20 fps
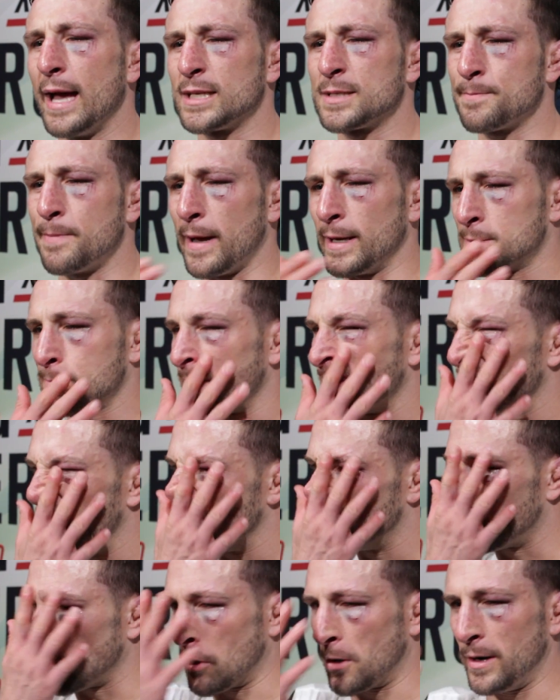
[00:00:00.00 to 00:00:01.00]
I spent a
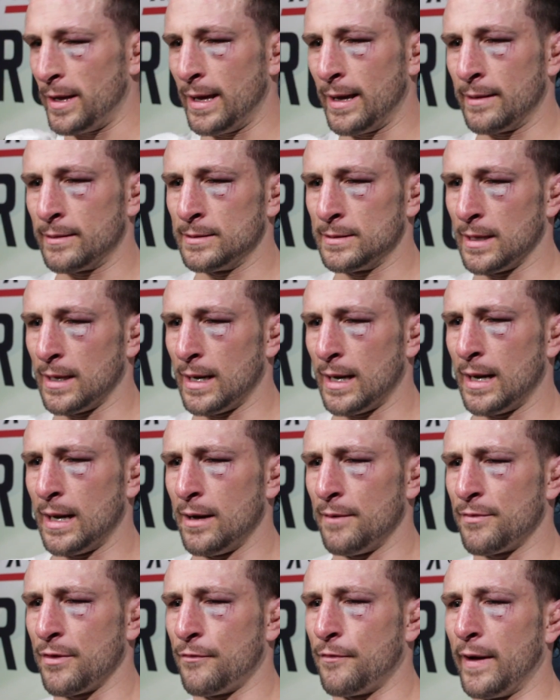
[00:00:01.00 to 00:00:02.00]
majority
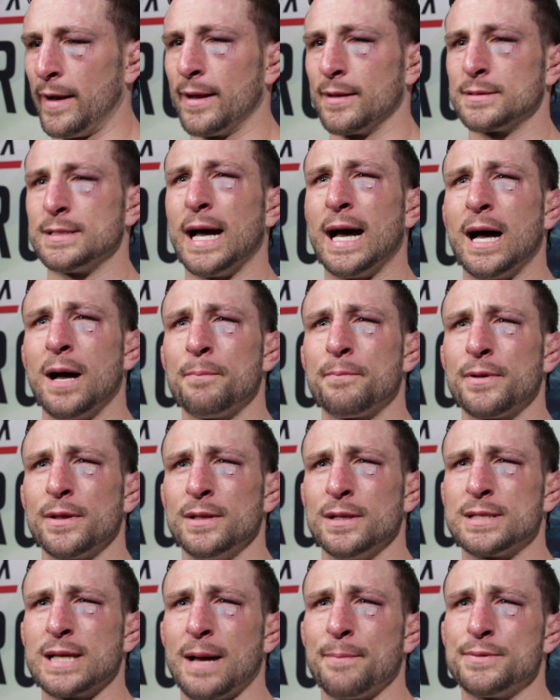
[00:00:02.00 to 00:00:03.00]
of the fight on top,
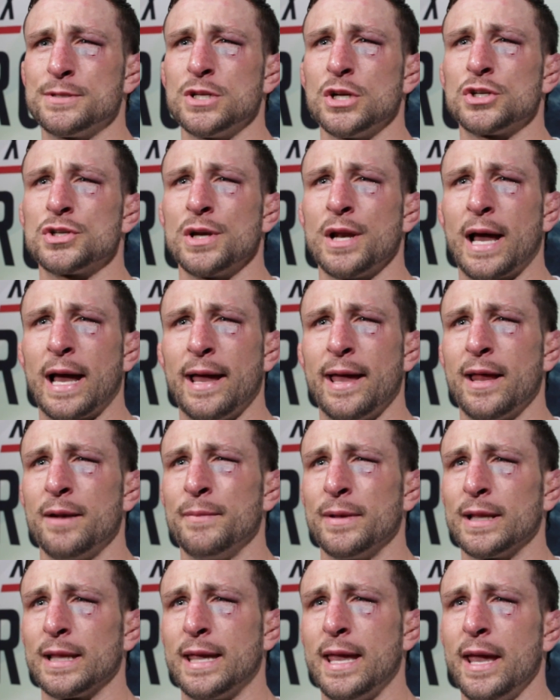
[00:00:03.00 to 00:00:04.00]
in the top position. I had
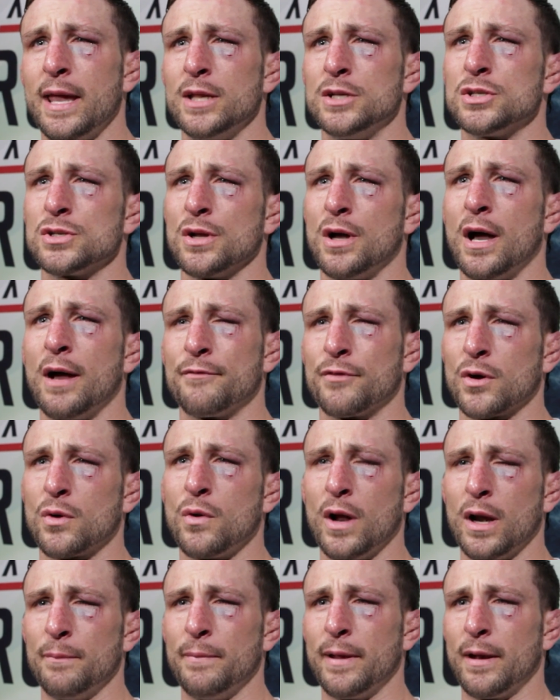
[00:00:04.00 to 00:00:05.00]
him on the cage for
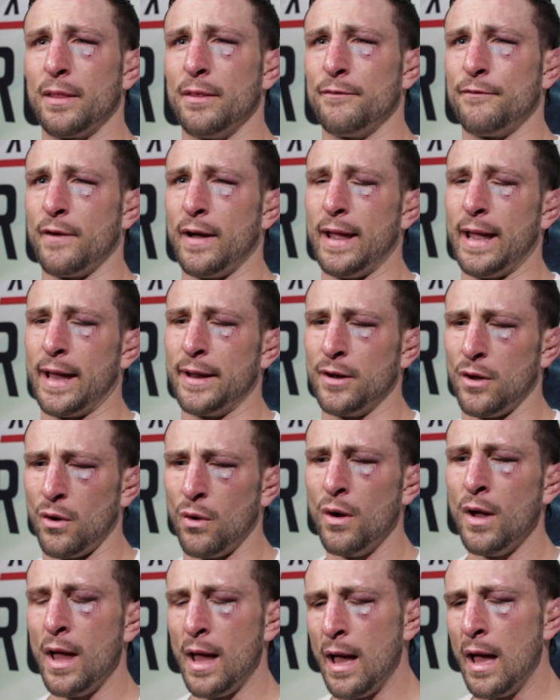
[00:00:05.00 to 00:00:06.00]
quite a bit of the fight. I
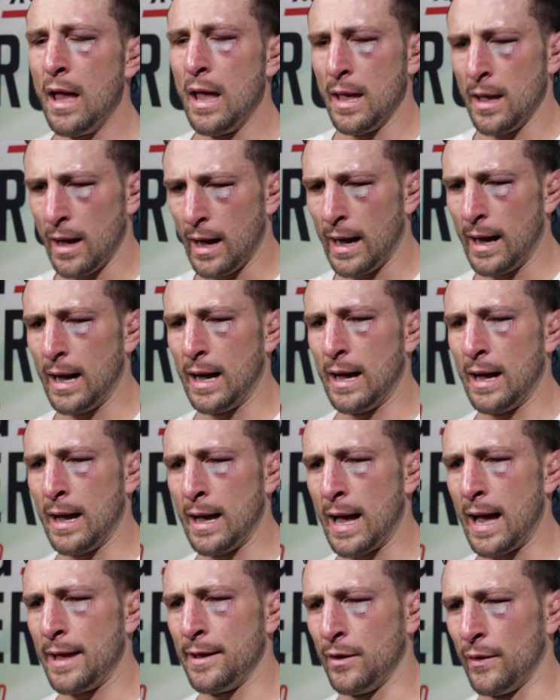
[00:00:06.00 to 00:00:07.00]
know,
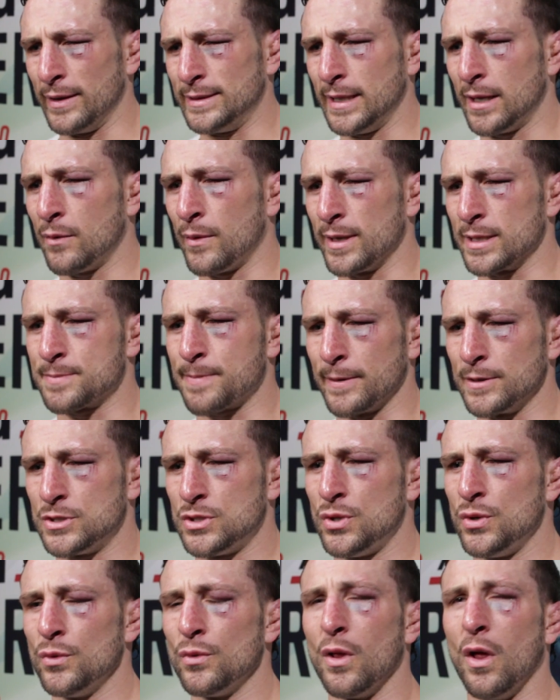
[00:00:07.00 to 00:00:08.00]
I didn't want to spend
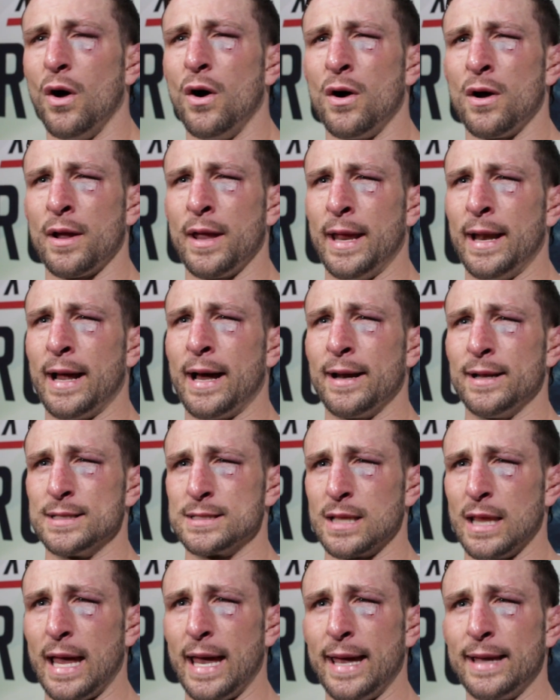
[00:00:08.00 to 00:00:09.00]
too long in on
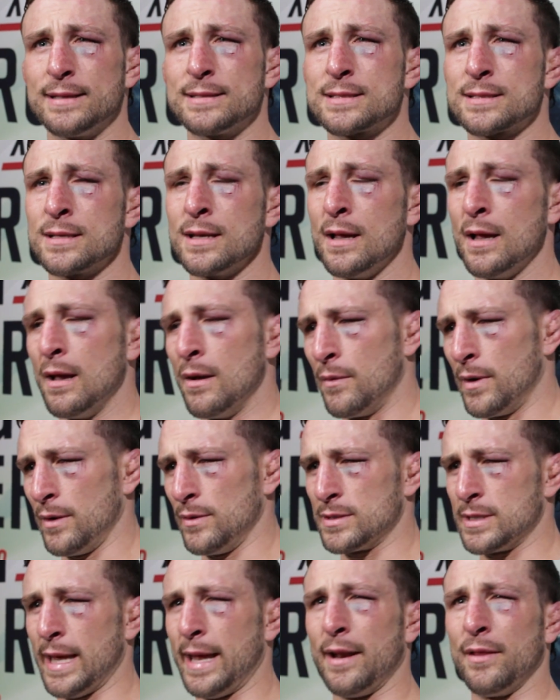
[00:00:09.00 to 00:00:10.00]
his legs. He
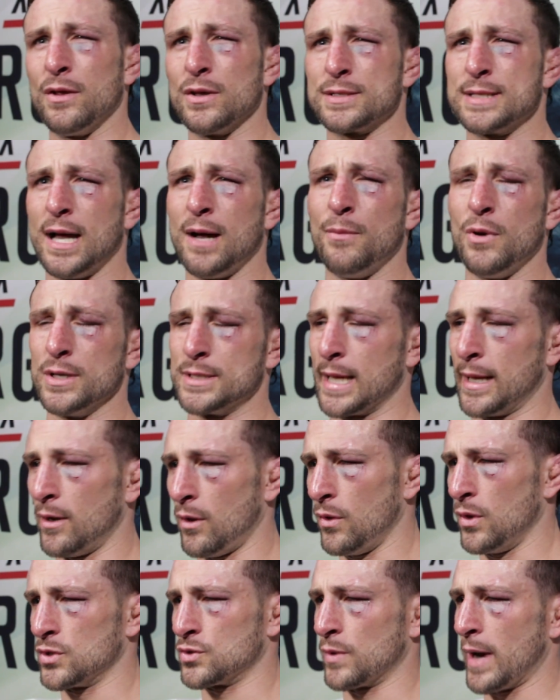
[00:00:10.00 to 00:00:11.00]
was landing those elbows. I
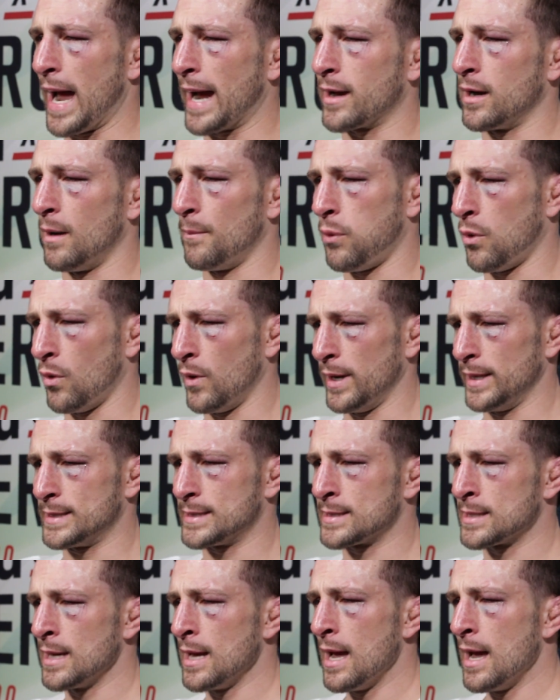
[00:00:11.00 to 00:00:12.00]
know those rack up
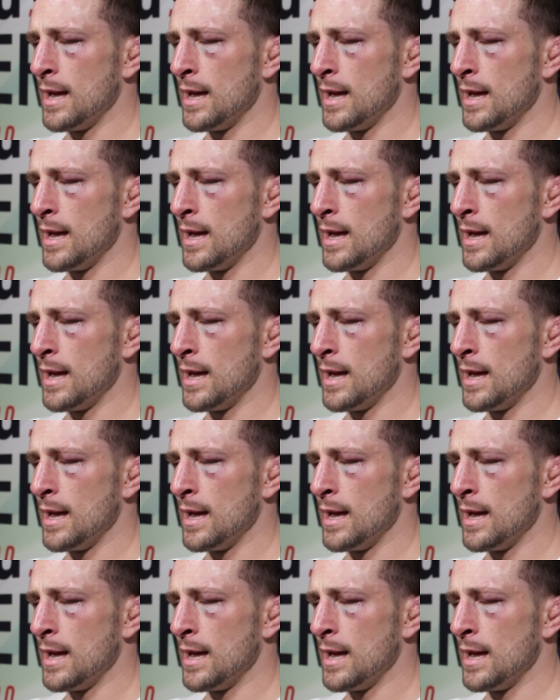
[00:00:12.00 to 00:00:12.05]
points.